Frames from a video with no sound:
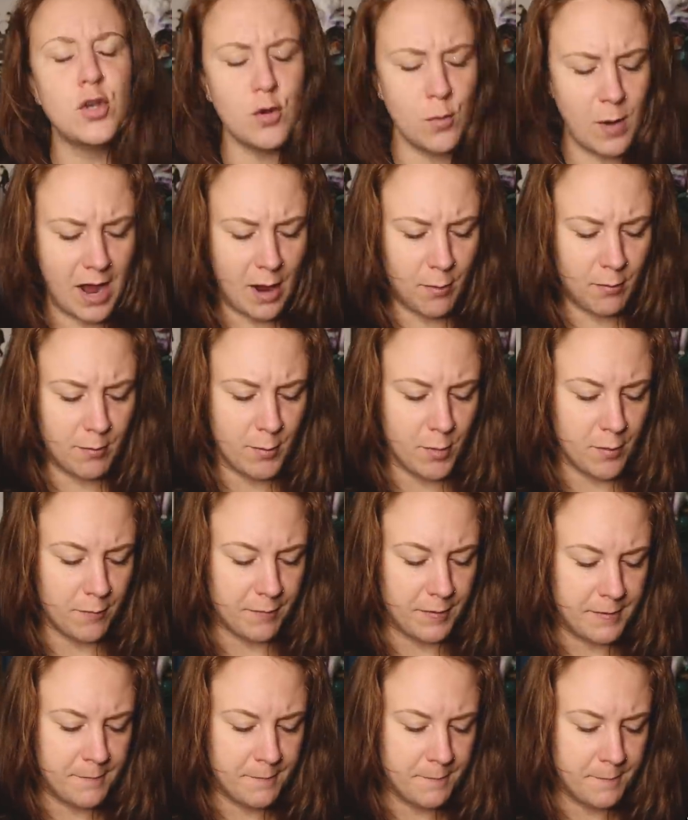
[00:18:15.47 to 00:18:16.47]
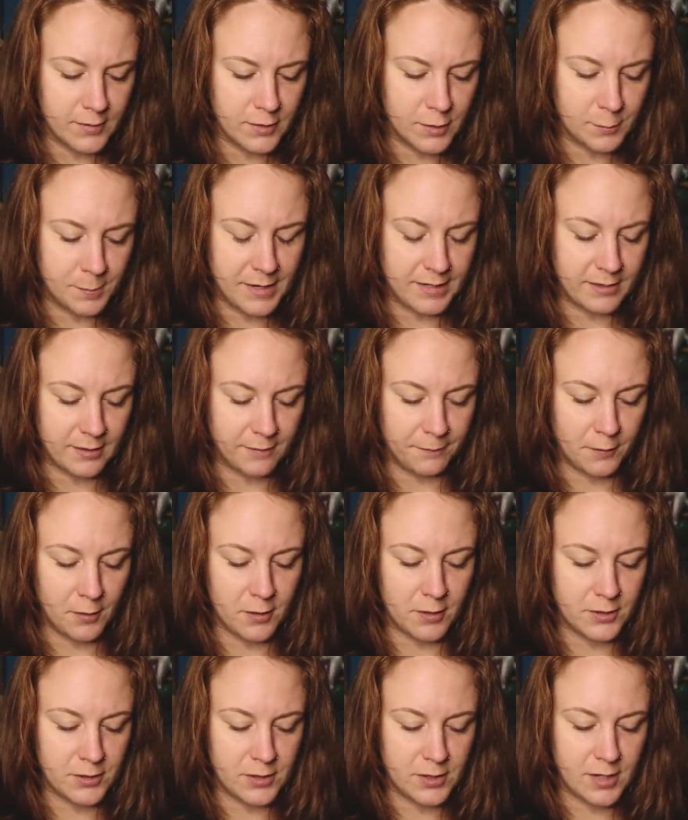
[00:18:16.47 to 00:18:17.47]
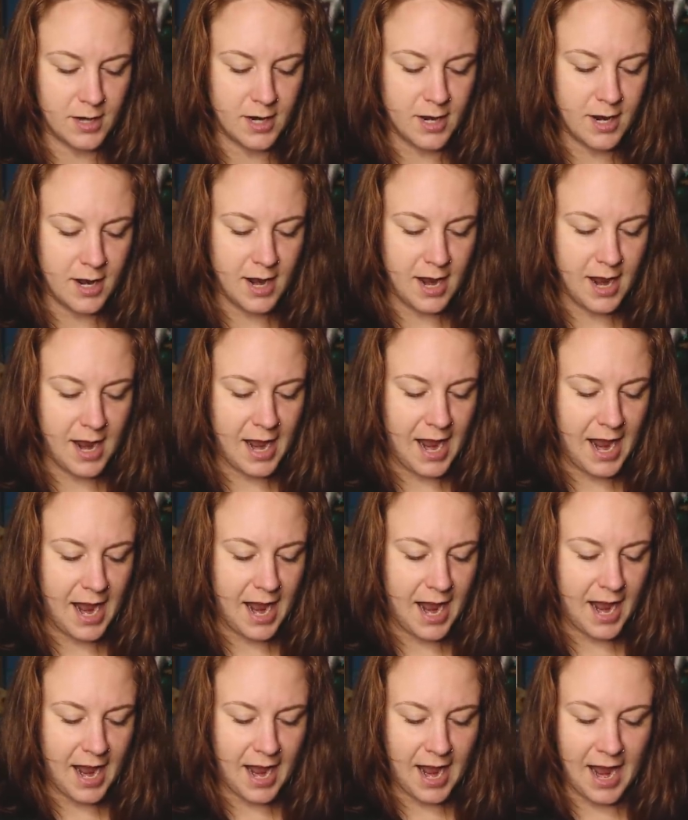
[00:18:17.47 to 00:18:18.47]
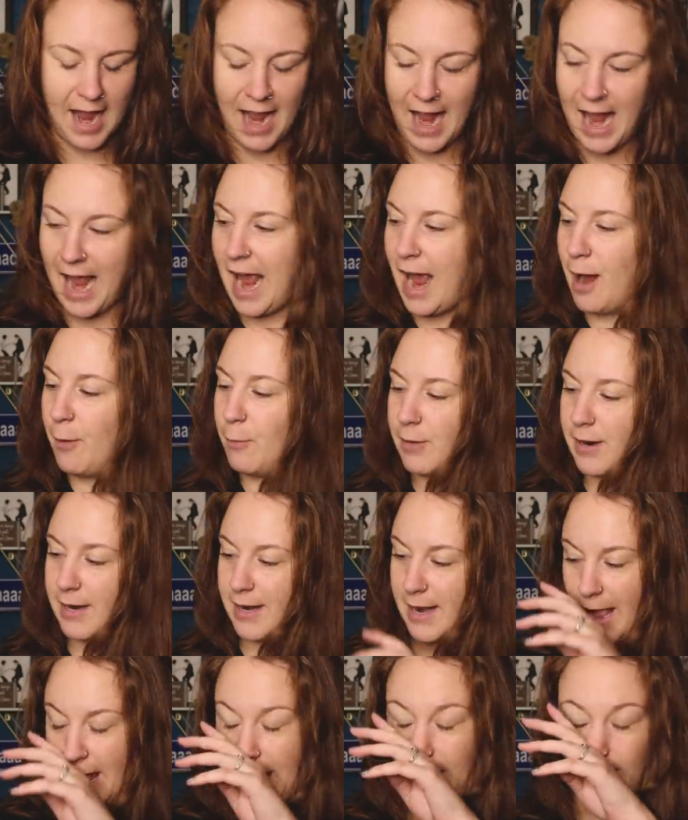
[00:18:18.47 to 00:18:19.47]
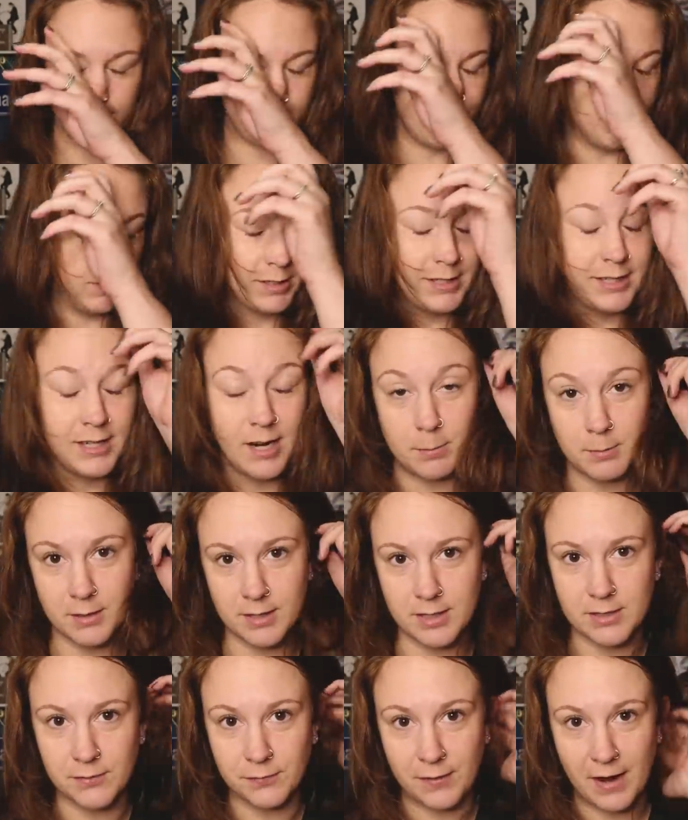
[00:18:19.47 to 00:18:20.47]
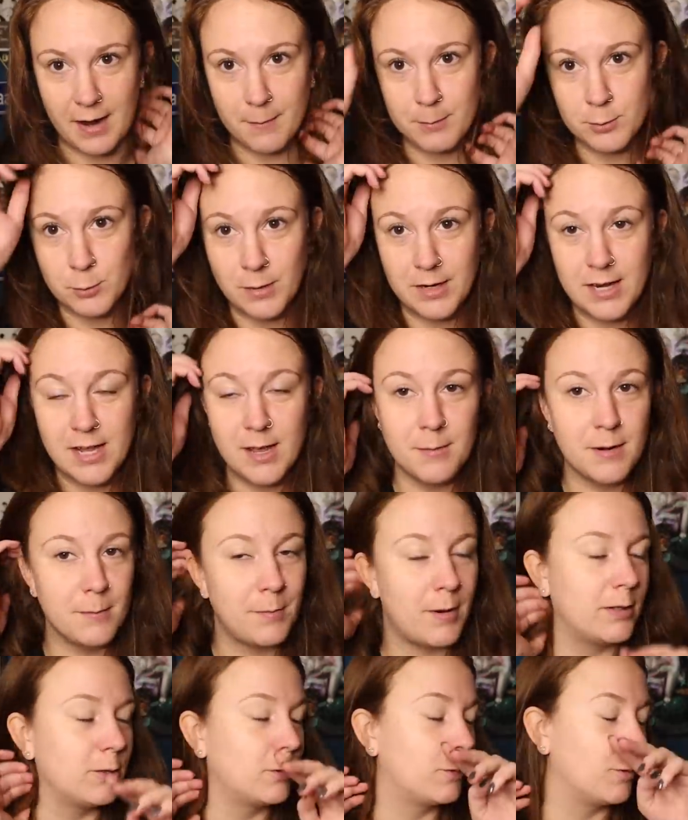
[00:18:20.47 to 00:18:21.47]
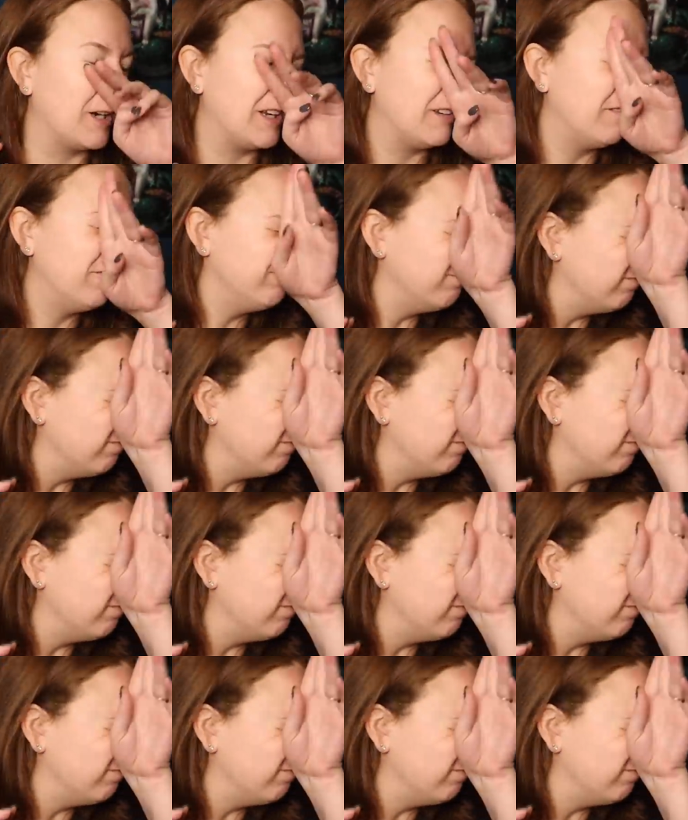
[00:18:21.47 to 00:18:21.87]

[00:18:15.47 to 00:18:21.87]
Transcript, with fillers: two hour movie spent the first hour and a half building up to this fight between him and Apollo Creed.